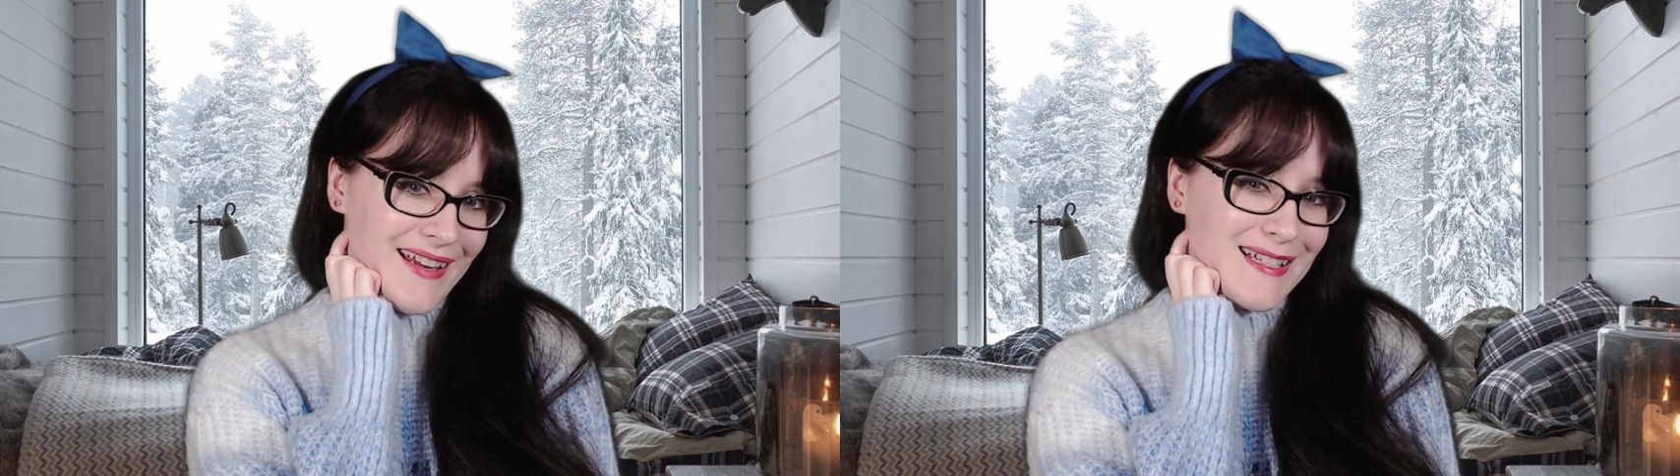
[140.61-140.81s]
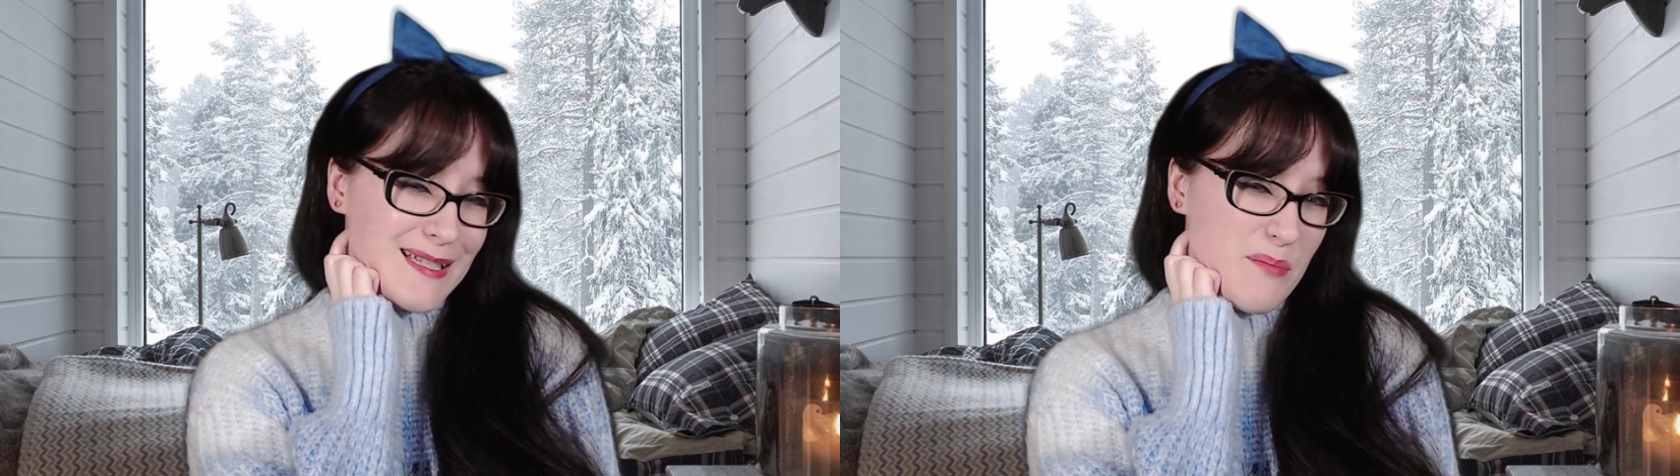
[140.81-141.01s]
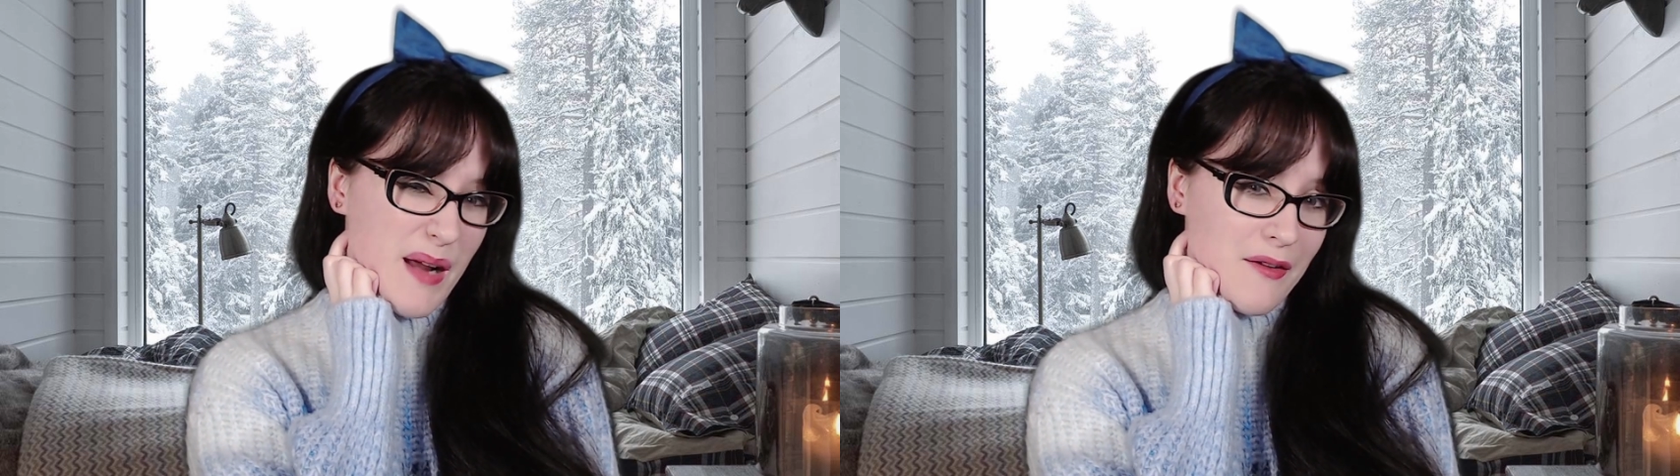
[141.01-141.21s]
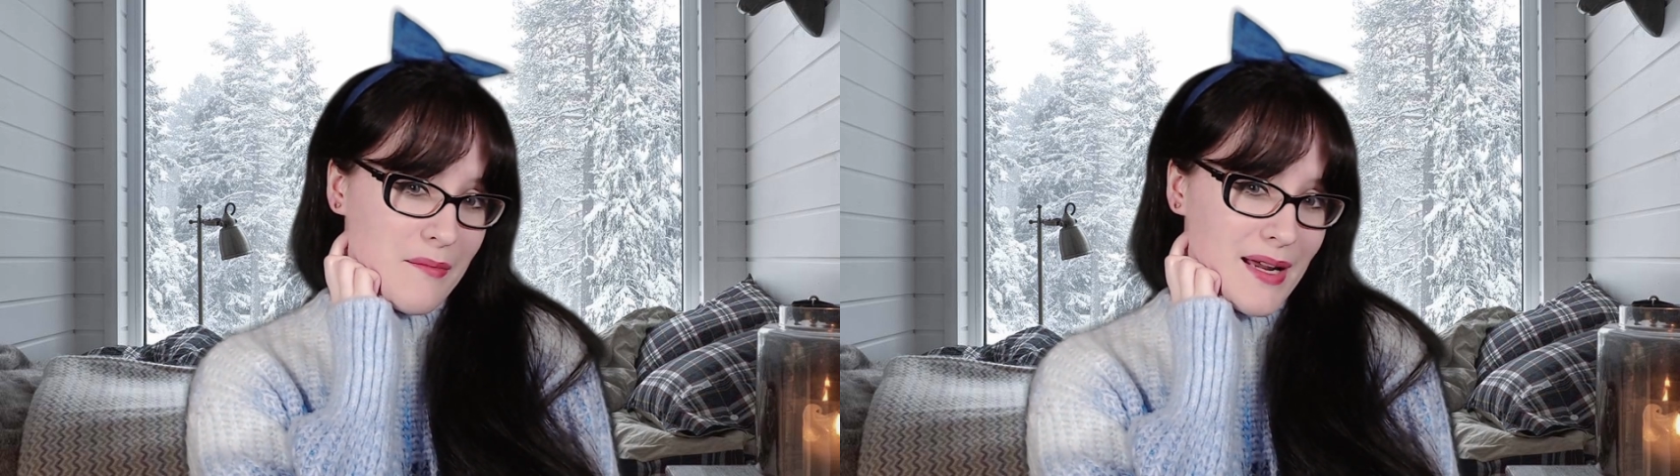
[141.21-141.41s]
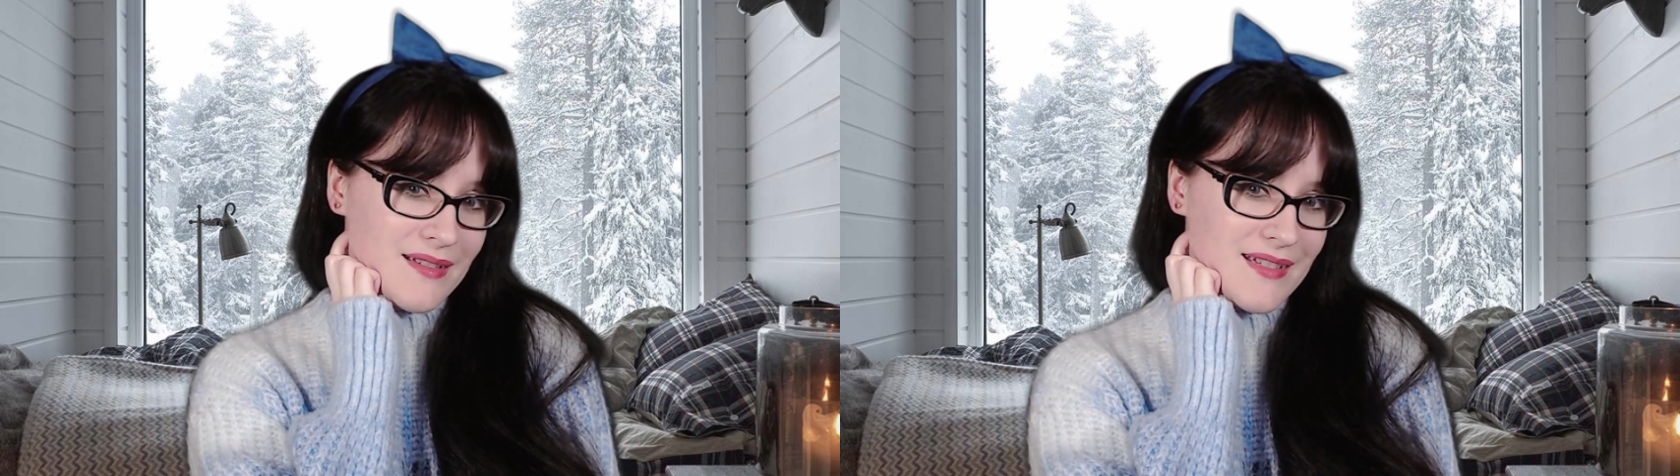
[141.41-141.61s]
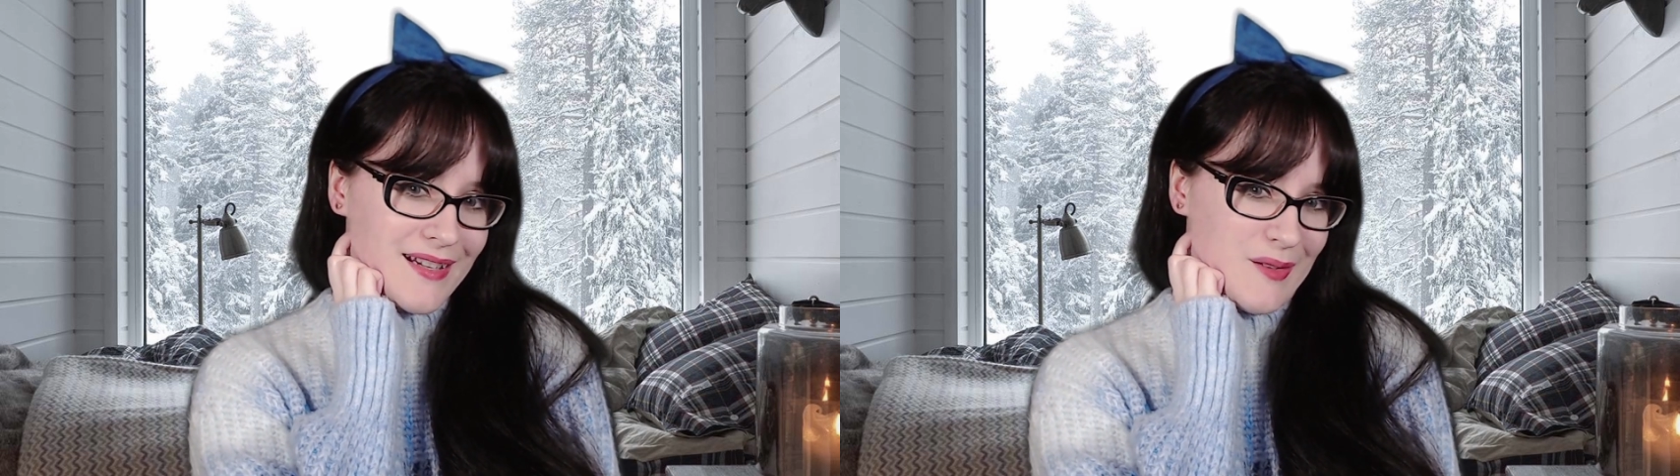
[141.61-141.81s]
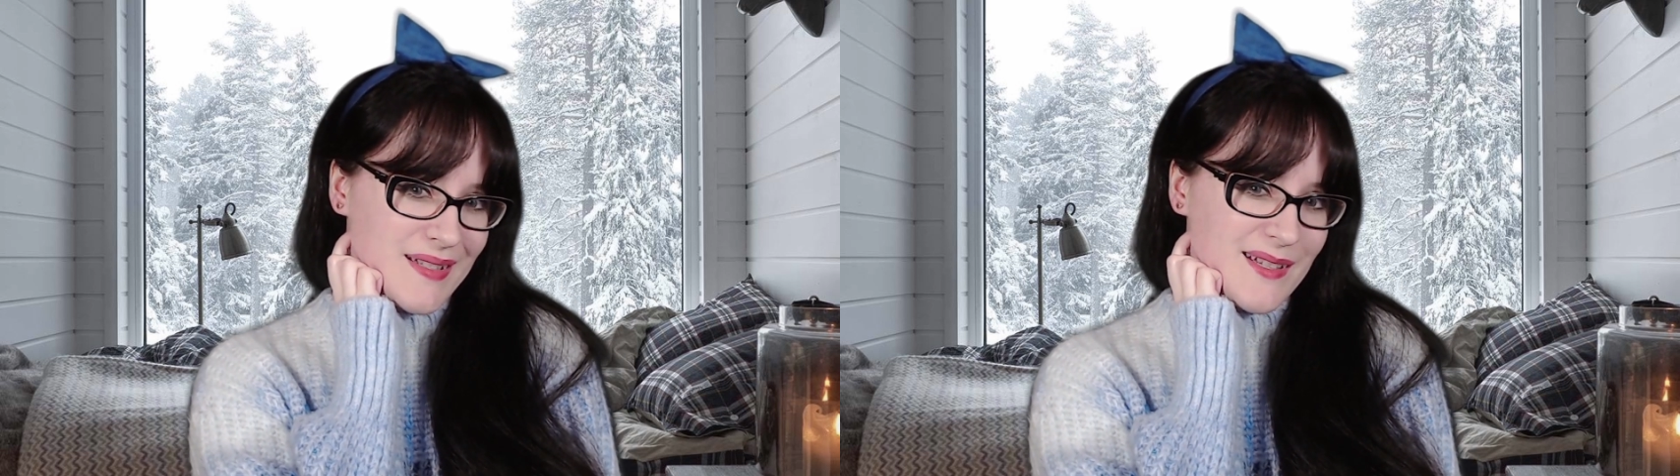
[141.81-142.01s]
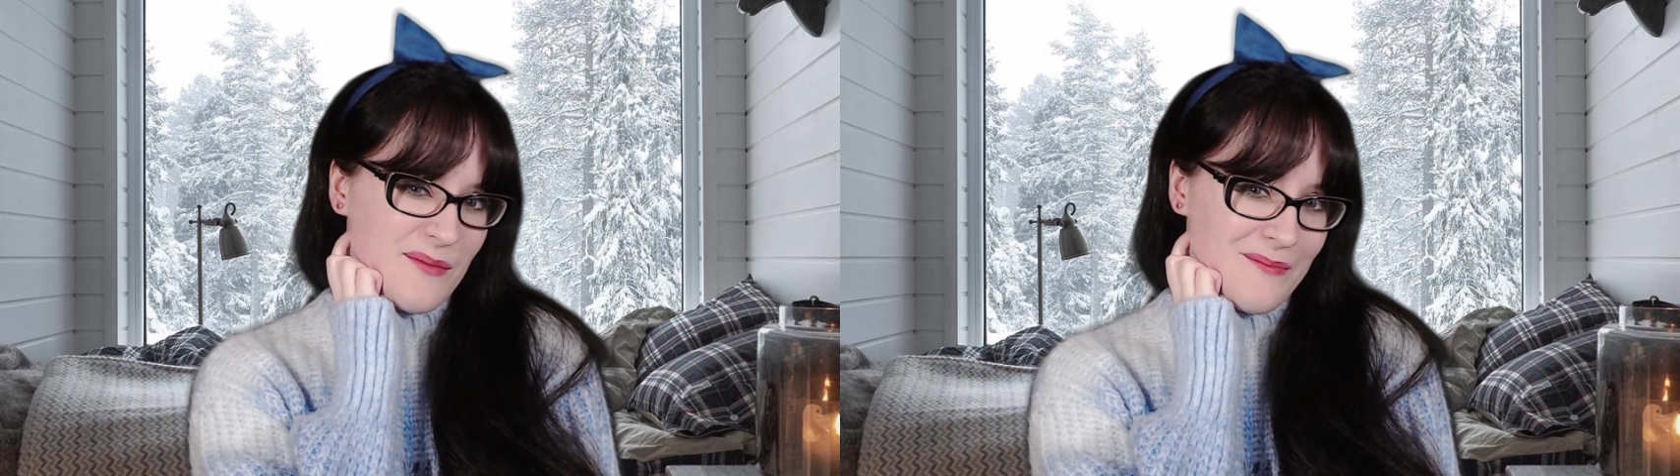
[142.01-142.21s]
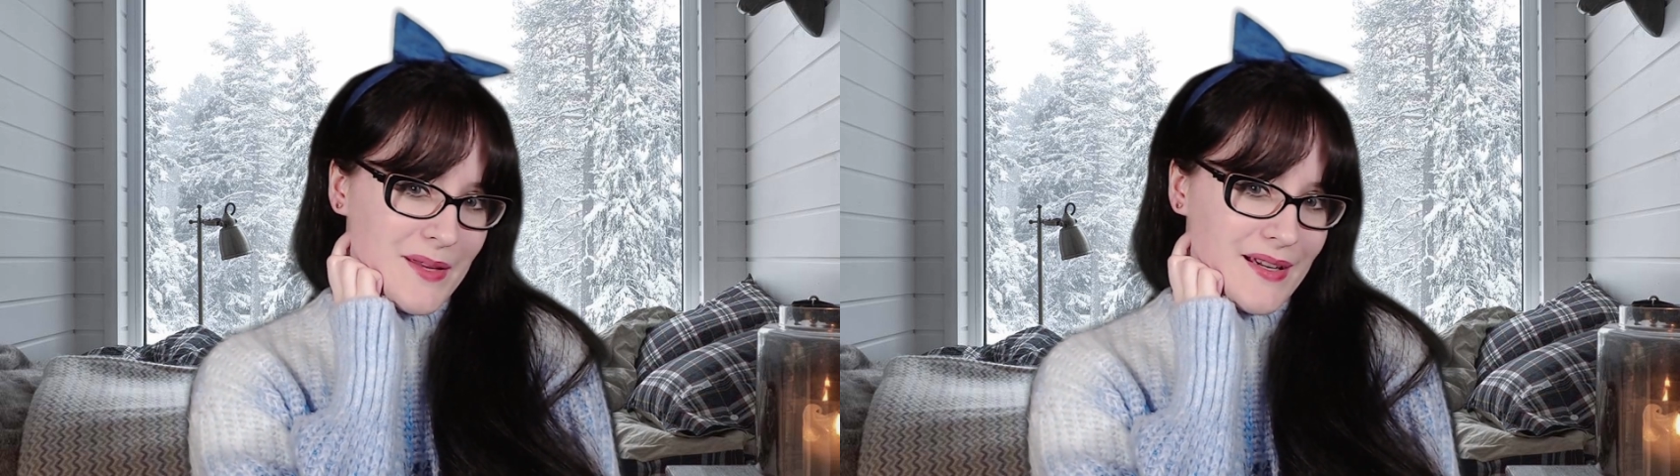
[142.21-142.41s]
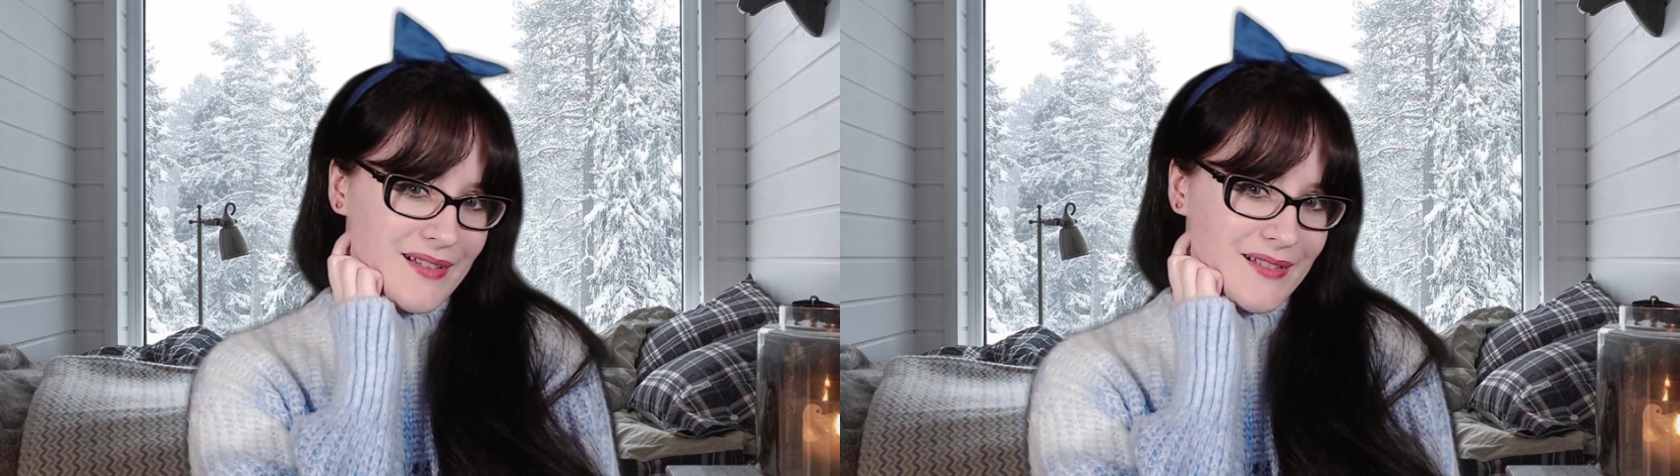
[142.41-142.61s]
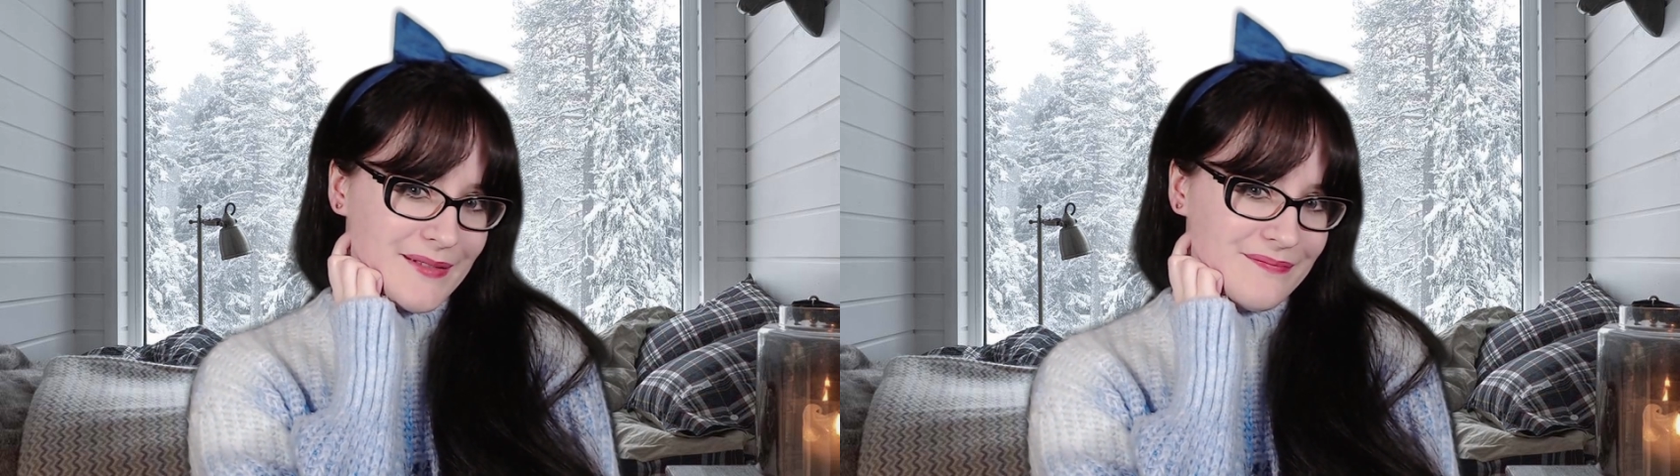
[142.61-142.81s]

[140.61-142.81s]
experimenting with something,